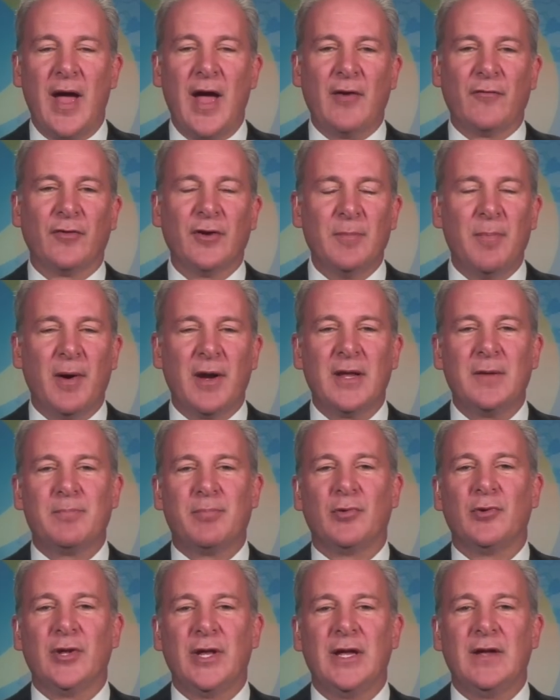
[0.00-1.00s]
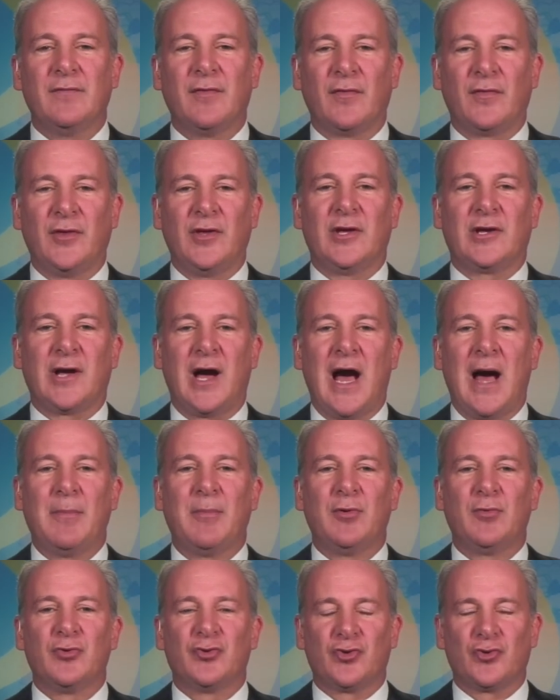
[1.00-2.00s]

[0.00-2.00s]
everybody believed that the economy was